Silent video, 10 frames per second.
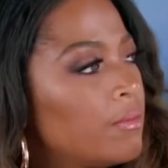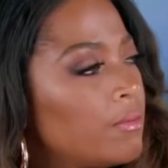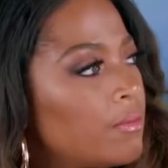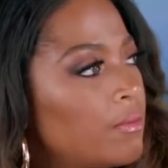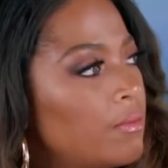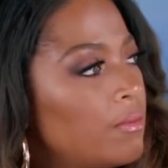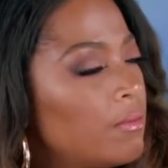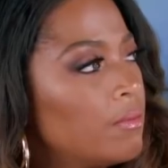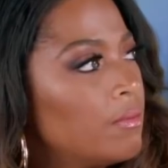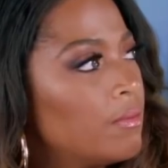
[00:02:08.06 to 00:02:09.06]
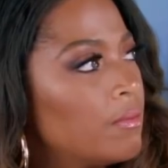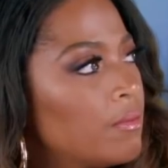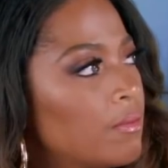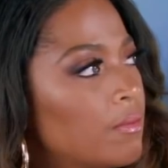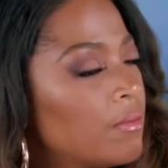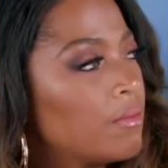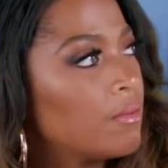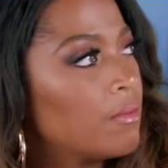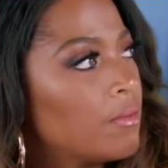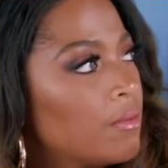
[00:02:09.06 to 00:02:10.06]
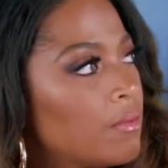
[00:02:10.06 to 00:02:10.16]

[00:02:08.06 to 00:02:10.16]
The person shown says nothing.